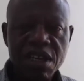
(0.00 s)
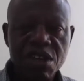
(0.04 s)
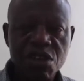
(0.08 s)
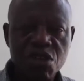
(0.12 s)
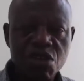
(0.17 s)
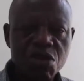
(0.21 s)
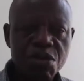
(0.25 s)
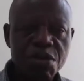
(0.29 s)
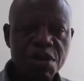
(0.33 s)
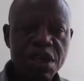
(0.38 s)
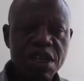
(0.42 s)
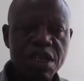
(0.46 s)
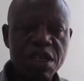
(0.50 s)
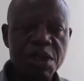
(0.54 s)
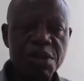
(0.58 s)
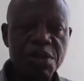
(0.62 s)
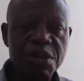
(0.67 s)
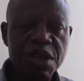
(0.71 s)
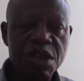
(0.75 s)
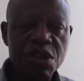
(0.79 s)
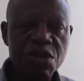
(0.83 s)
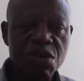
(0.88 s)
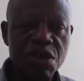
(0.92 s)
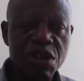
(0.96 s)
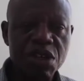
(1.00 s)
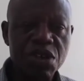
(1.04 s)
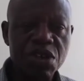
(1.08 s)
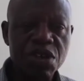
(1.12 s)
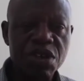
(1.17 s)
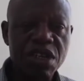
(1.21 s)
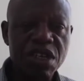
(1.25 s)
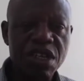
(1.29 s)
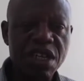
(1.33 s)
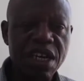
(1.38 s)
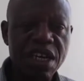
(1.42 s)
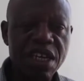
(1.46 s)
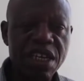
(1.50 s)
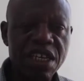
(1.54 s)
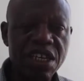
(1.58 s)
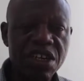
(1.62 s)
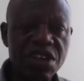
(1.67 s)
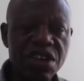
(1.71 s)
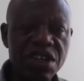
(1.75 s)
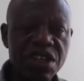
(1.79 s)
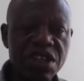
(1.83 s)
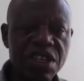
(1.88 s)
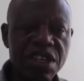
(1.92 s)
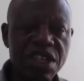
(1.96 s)
The improvement is expected to result in an
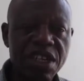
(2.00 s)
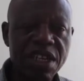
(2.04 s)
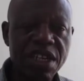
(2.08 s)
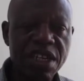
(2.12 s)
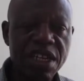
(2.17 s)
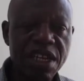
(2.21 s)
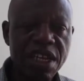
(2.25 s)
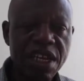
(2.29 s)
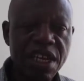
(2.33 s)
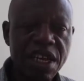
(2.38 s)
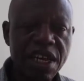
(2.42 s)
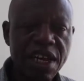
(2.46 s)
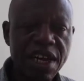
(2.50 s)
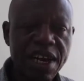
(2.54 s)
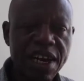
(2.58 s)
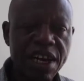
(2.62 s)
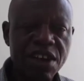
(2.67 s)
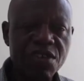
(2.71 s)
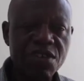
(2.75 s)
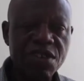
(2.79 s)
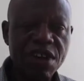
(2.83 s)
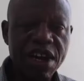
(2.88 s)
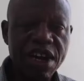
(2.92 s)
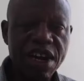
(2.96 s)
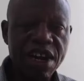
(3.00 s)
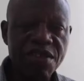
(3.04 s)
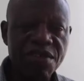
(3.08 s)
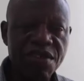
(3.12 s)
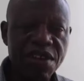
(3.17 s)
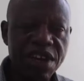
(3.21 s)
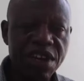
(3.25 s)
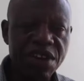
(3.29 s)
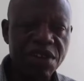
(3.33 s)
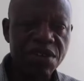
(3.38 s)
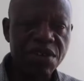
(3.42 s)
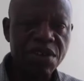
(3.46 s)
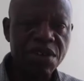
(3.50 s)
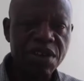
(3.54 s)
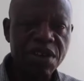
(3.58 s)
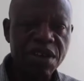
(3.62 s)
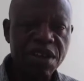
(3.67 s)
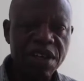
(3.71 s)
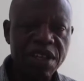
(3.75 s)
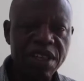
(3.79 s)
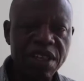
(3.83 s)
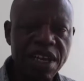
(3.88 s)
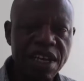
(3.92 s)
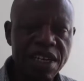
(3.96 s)
increase in annual revenue,
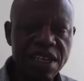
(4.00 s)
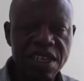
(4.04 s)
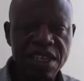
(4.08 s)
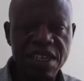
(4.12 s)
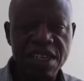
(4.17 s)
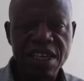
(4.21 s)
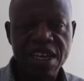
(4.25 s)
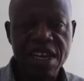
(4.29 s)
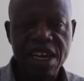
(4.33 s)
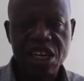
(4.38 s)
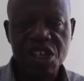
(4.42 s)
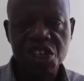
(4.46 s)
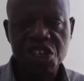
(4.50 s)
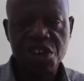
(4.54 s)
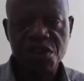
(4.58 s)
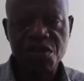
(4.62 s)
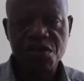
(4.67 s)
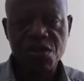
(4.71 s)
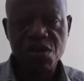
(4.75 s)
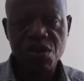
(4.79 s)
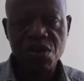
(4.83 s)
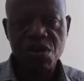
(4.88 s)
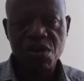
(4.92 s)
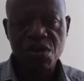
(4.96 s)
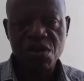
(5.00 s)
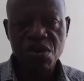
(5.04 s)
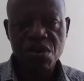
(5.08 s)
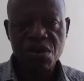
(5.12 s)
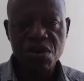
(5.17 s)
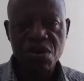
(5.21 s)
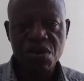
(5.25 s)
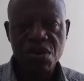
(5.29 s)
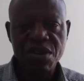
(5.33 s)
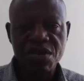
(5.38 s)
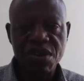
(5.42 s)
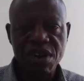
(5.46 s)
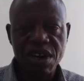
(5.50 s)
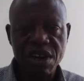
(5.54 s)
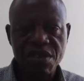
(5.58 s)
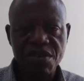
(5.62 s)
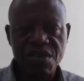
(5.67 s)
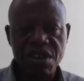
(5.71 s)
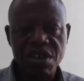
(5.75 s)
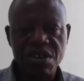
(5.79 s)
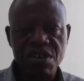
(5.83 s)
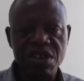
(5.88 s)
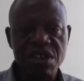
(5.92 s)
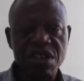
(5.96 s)
that is cash inflow. Annual
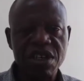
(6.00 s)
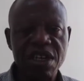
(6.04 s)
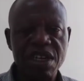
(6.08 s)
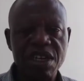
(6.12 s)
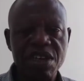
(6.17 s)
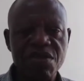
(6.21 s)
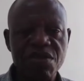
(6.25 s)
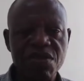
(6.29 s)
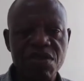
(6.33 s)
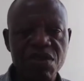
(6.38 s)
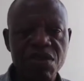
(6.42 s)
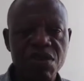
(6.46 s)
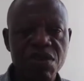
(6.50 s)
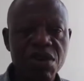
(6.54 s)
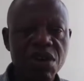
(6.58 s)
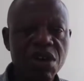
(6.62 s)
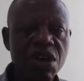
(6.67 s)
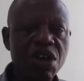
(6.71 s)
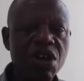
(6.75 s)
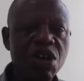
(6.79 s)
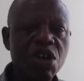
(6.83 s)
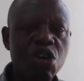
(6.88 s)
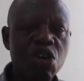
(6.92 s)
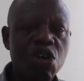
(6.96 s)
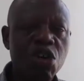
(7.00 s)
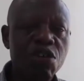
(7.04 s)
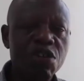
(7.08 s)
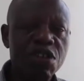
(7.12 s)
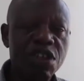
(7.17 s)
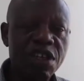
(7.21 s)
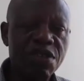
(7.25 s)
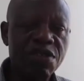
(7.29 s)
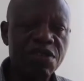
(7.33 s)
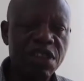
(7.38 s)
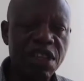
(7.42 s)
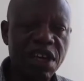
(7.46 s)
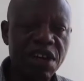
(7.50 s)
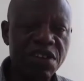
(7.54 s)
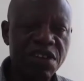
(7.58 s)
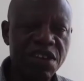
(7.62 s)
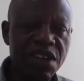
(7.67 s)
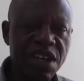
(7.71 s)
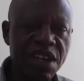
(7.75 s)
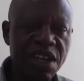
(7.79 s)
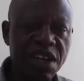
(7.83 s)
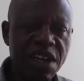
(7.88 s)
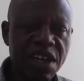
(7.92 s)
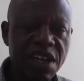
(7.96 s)
revenue is an inflow of 7,000
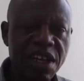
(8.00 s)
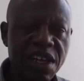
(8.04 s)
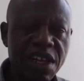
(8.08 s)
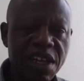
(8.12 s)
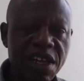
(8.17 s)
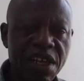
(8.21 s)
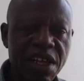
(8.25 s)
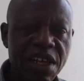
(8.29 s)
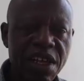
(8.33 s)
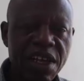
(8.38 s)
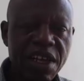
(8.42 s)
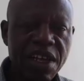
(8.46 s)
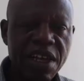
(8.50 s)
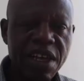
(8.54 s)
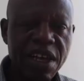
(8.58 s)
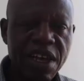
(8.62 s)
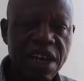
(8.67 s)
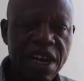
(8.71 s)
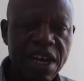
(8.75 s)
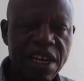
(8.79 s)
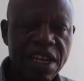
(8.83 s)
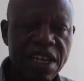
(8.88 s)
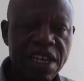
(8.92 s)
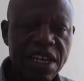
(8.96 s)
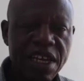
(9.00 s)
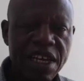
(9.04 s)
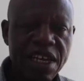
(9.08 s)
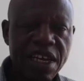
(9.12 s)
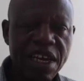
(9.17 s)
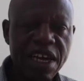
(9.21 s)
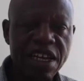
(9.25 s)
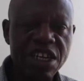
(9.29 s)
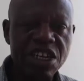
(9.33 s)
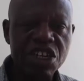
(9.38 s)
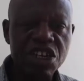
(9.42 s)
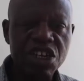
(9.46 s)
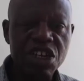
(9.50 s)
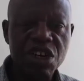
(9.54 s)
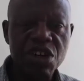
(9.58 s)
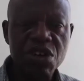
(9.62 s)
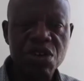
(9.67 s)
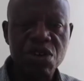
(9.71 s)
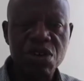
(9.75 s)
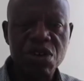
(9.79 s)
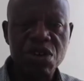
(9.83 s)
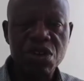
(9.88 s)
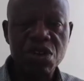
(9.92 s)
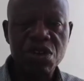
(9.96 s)
naira, and an additional
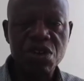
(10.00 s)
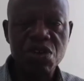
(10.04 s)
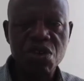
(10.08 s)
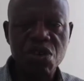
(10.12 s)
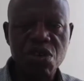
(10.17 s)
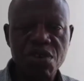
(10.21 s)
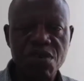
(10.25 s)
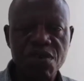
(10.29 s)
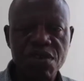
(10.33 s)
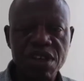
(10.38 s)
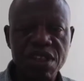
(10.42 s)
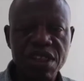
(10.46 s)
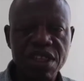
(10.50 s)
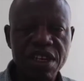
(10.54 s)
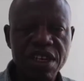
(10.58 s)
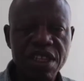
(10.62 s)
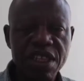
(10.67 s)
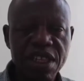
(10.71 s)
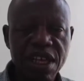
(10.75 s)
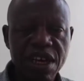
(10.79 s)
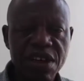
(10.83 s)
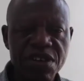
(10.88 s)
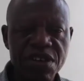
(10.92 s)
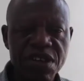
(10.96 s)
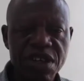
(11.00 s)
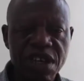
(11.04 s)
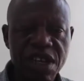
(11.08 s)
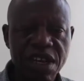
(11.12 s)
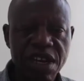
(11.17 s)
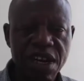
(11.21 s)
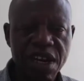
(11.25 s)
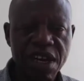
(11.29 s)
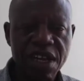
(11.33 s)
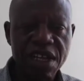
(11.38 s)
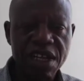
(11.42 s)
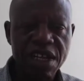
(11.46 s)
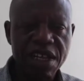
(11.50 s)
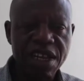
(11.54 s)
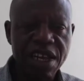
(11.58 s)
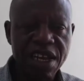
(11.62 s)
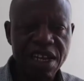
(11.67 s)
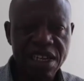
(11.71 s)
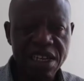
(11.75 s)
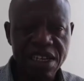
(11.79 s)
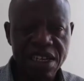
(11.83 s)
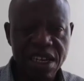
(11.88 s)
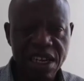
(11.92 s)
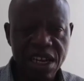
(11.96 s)
cost of 3,000 naira,
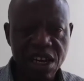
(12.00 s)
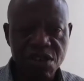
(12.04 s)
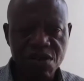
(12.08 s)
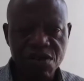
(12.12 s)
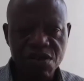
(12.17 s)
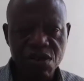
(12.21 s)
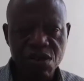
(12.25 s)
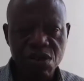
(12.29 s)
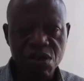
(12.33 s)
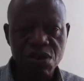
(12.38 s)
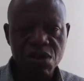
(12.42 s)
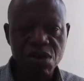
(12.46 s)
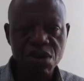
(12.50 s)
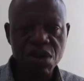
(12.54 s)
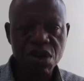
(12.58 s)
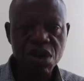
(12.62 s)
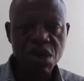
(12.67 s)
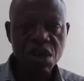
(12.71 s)
that is an outflow.